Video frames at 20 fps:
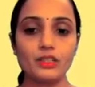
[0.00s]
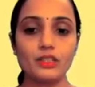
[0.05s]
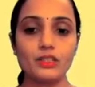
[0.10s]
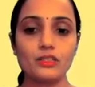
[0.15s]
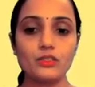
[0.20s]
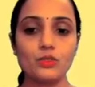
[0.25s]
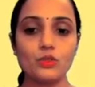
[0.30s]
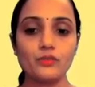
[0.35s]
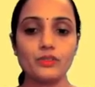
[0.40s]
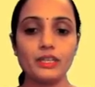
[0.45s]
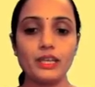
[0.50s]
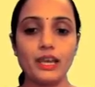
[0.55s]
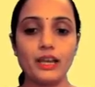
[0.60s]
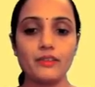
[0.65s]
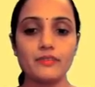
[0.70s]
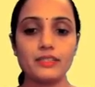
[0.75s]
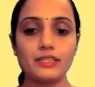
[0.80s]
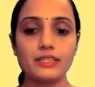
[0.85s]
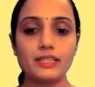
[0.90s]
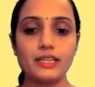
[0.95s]
So we
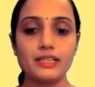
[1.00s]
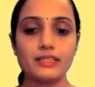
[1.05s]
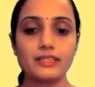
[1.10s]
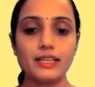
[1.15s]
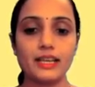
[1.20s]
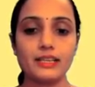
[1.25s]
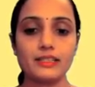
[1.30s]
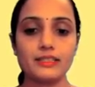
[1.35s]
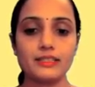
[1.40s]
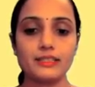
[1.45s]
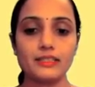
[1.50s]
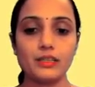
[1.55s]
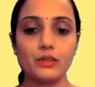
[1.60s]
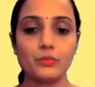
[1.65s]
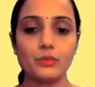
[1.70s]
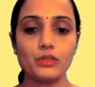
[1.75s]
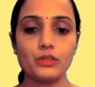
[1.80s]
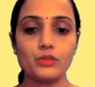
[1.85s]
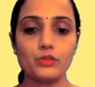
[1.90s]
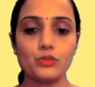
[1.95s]
have 6x is
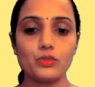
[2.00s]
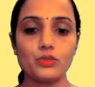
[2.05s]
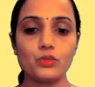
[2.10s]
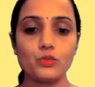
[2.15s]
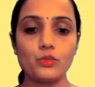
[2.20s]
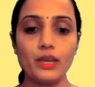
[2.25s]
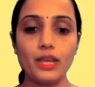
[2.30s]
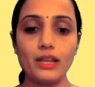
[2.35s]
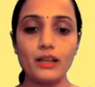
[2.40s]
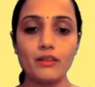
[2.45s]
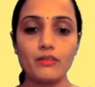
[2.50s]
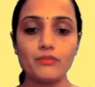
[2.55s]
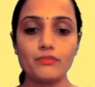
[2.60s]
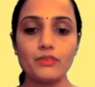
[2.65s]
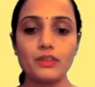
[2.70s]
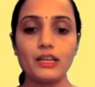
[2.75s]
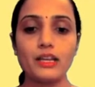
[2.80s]
equal to 12,